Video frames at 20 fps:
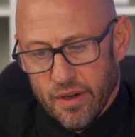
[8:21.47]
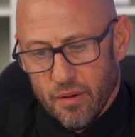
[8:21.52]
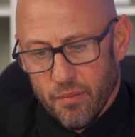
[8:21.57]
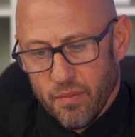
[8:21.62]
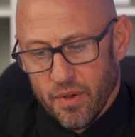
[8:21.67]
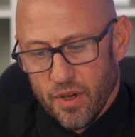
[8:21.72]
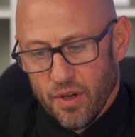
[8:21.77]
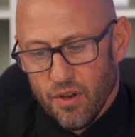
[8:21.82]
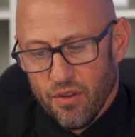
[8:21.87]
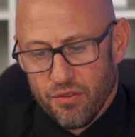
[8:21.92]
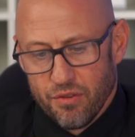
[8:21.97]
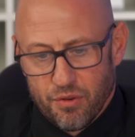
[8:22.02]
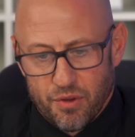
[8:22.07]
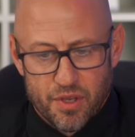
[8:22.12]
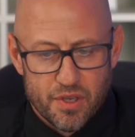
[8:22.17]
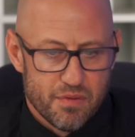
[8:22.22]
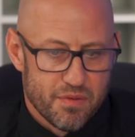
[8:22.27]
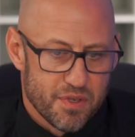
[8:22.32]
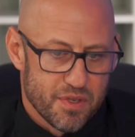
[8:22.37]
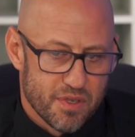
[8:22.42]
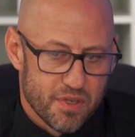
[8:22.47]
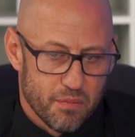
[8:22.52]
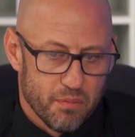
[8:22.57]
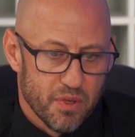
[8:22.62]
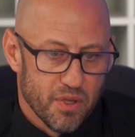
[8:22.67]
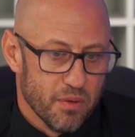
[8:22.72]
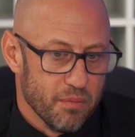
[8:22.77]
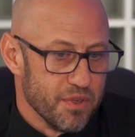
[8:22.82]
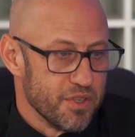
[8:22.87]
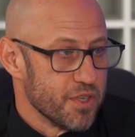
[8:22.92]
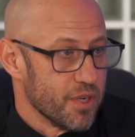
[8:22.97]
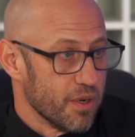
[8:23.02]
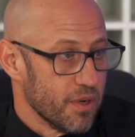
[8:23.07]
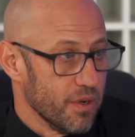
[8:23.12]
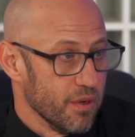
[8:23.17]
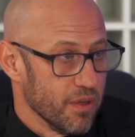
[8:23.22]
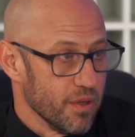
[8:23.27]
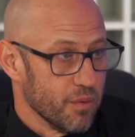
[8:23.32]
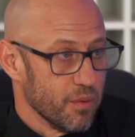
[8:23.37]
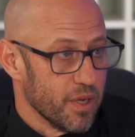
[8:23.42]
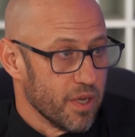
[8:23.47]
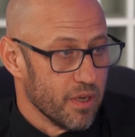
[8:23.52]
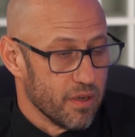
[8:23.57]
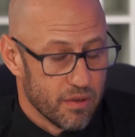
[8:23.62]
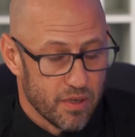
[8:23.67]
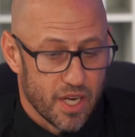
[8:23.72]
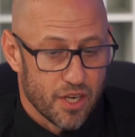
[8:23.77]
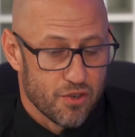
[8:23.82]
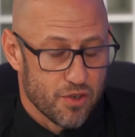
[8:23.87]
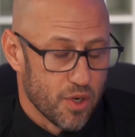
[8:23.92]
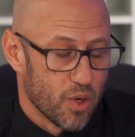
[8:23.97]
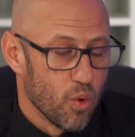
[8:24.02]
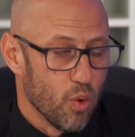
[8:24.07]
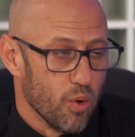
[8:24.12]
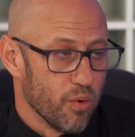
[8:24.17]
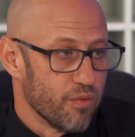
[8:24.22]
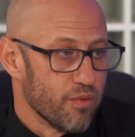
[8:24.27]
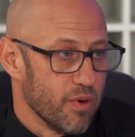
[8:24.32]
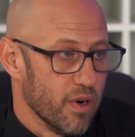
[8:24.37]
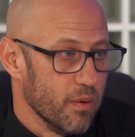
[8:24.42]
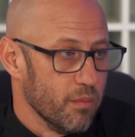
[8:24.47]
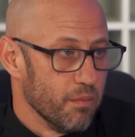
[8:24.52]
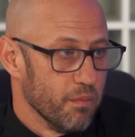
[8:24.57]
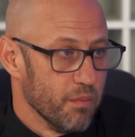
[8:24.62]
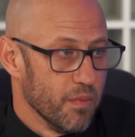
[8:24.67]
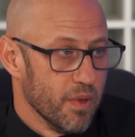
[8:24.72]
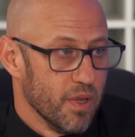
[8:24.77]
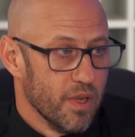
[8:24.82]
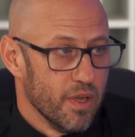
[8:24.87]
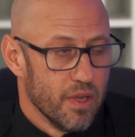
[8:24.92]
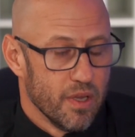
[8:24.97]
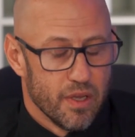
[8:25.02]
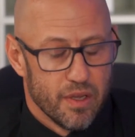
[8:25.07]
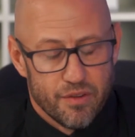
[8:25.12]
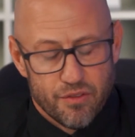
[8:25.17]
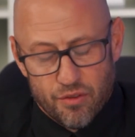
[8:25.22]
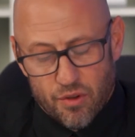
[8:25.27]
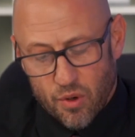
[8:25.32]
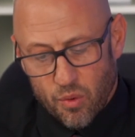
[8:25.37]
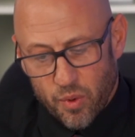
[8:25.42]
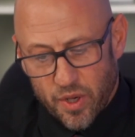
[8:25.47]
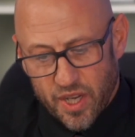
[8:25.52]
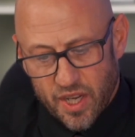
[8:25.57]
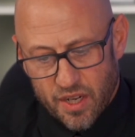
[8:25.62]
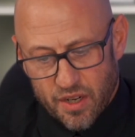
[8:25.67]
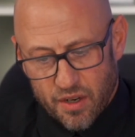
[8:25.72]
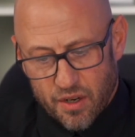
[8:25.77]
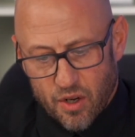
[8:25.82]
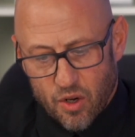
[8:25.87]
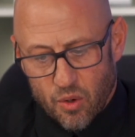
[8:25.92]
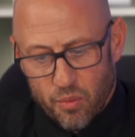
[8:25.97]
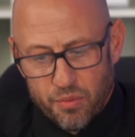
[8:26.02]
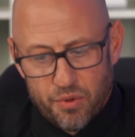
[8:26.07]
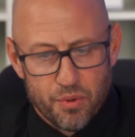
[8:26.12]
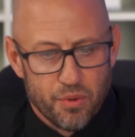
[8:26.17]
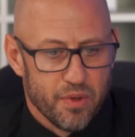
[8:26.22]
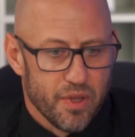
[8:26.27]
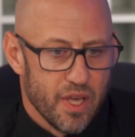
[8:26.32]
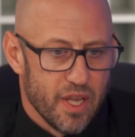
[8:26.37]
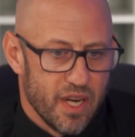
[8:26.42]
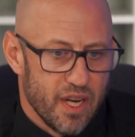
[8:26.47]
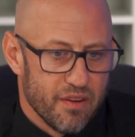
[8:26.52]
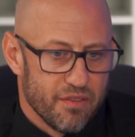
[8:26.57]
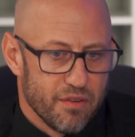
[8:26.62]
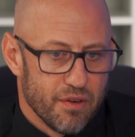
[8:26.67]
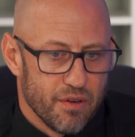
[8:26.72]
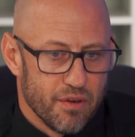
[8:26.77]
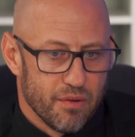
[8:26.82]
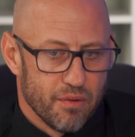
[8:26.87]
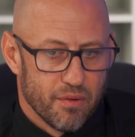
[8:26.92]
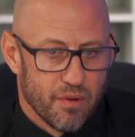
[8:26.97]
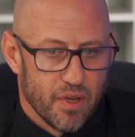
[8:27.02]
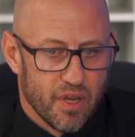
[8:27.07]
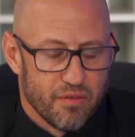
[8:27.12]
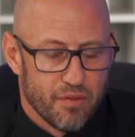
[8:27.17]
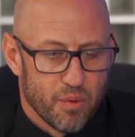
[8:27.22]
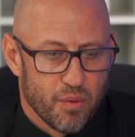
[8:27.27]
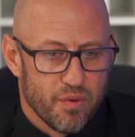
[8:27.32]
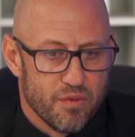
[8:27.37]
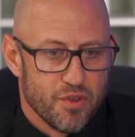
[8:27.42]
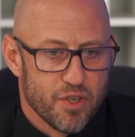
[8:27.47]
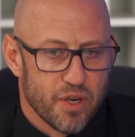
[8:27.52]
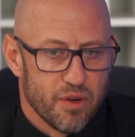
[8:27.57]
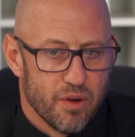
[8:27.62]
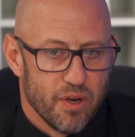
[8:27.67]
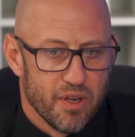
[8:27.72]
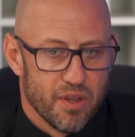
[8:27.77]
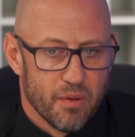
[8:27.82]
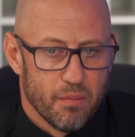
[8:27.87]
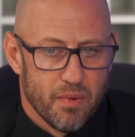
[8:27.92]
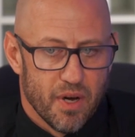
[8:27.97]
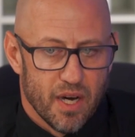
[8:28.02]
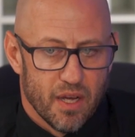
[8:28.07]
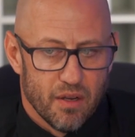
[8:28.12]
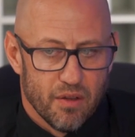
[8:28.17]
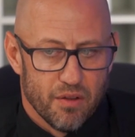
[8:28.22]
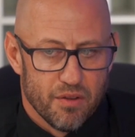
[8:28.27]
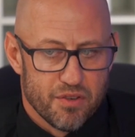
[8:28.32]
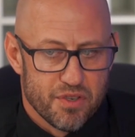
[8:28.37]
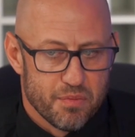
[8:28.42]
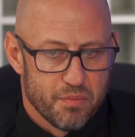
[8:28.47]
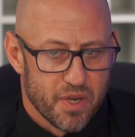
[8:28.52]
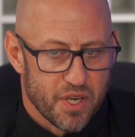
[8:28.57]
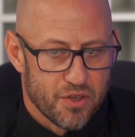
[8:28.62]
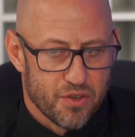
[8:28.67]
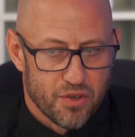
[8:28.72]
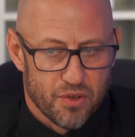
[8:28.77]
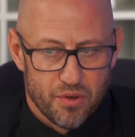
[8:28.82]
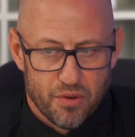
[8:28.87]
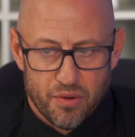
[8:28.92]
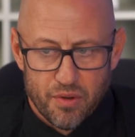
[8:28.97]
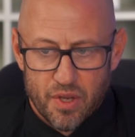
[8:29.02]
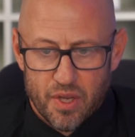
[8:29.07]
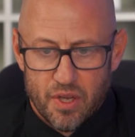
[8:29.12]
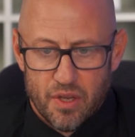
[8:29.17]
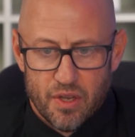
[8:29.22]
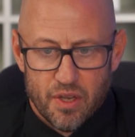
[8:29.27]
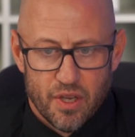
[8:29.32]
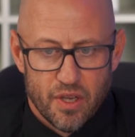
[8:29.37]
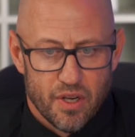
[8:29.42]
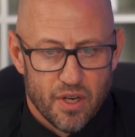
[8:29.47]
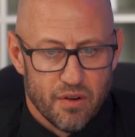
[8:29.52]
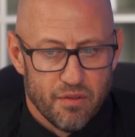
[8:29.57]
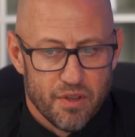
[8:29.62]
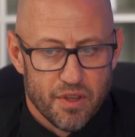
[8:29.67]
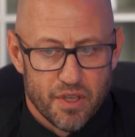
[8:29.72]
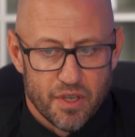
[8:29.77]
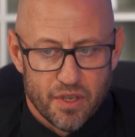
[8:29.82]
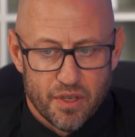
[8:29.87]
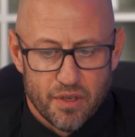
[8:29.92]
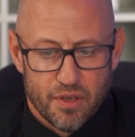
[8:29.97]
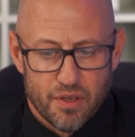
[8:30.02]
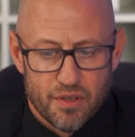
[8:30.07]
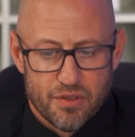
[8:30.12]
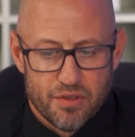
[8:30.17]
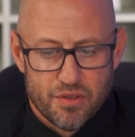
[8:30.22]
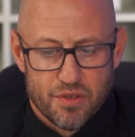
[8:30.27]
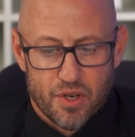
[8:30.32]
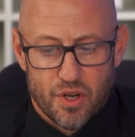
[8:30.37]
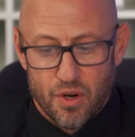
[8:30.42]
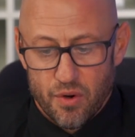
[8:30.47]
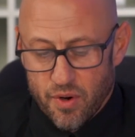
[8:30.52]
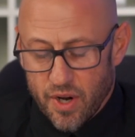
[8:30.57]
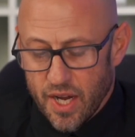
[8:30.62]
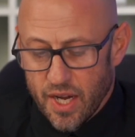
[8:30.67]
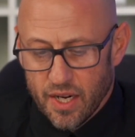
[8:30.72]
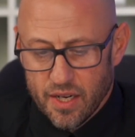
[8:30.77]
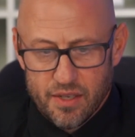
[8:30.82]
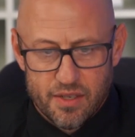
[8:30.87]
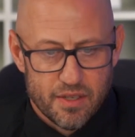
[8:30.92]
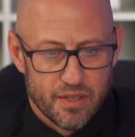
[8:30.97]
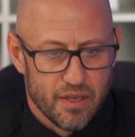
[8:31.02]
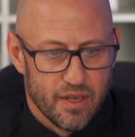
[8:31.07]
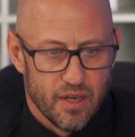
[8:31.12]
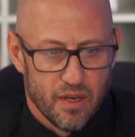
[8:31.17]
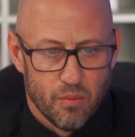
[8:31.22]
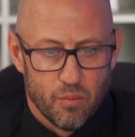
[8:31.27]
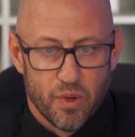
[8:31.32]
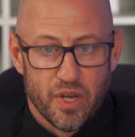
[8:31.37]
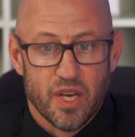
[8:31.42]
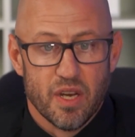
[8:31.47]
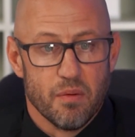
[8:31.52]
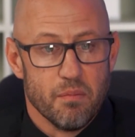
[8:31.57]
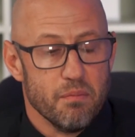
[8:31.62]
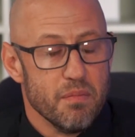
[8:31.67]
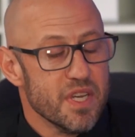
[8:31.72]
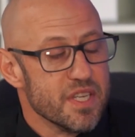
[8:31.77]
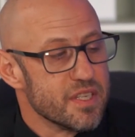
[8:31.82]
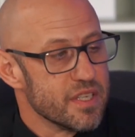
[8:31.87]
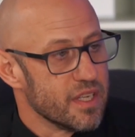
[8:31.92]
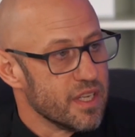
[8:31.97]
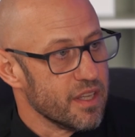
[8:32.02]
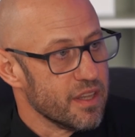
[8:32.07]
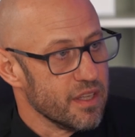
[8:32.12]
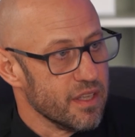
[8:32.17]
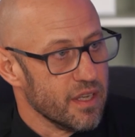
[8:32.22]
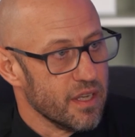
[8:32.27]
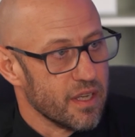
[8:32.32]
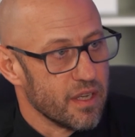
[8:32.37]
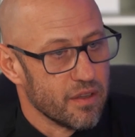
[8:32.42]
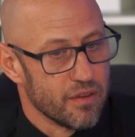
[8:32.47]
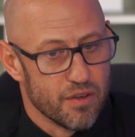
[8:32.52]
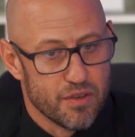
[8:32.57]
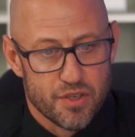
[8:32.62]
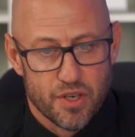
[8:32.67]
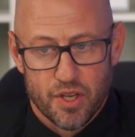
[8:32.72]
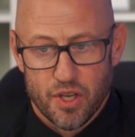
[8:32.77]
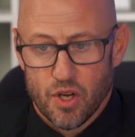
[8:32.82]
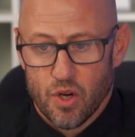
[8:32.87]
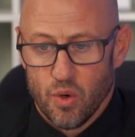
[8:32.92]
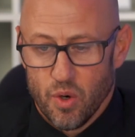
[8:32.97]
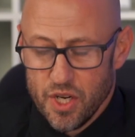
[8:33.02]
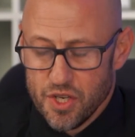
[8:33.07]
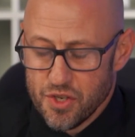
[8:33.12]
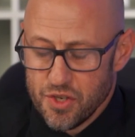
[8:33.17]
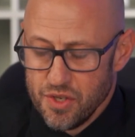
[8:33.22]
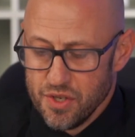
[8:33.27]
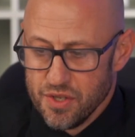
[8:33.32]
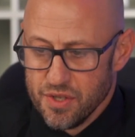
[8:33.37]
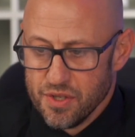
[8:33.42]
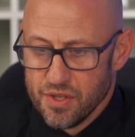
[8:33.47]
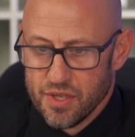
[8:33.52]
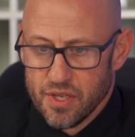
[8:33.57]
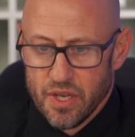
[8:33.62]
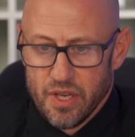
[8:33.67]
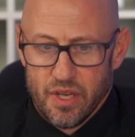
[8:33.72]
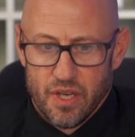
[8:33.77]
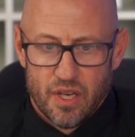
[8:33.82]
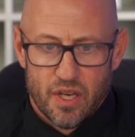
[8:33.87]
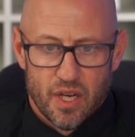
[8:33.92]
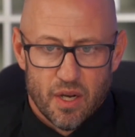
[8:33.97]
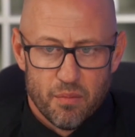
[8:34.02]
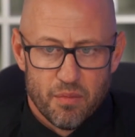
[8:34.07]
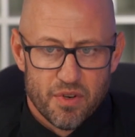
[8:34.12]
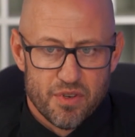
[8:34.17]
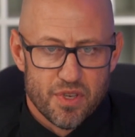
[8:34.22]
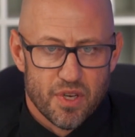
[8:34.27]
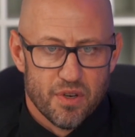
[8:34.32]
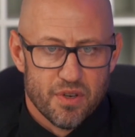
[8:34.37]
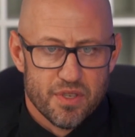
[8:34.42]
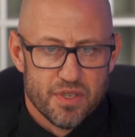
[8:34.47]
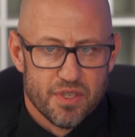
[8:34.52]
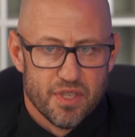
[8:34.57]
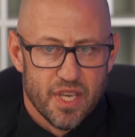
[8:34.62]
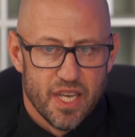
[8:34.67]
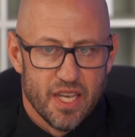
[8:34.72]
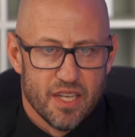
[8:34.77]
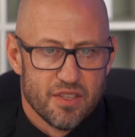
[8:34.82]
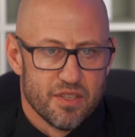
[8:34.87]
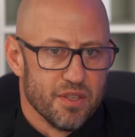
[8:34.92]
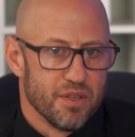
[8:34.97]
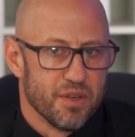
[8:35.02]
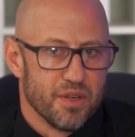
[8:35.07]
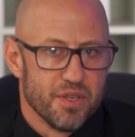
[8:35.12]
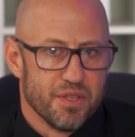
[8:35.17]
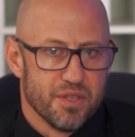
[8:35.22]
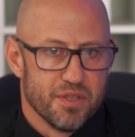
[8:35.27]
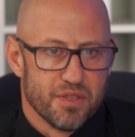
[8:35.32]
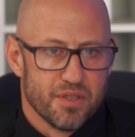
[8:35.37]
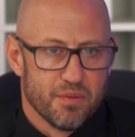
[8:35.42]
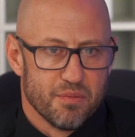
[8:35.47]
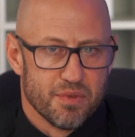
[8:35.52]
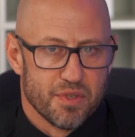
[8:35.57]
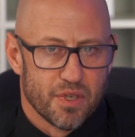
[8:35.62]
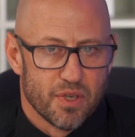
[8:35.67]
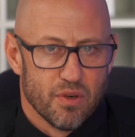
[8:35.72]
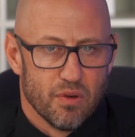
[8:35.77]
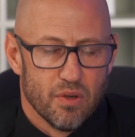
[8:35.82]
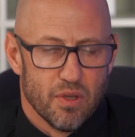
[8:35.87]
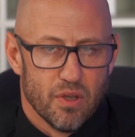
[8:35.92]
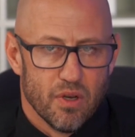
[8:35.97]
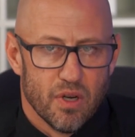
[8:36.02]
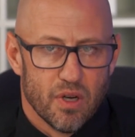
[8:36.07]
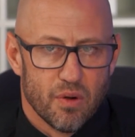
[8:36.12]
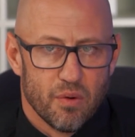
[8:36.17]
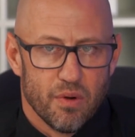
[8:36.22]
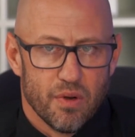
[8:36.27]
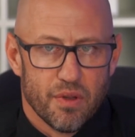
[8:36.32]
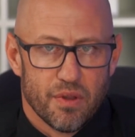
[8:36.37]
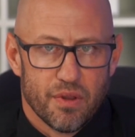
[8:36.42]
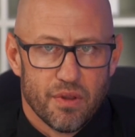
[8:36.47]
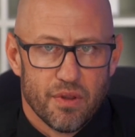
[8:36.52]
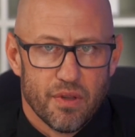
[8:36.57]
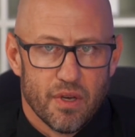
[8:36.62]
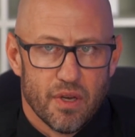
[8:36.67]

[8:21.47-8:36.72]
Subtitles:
It also gives us a bill of material that we can actually quote from. So we kind of comb through that after we've generated the model and just make sure everything is correct. We didn't miss anything. If there's any questions, there's always the ancillary systems that go along with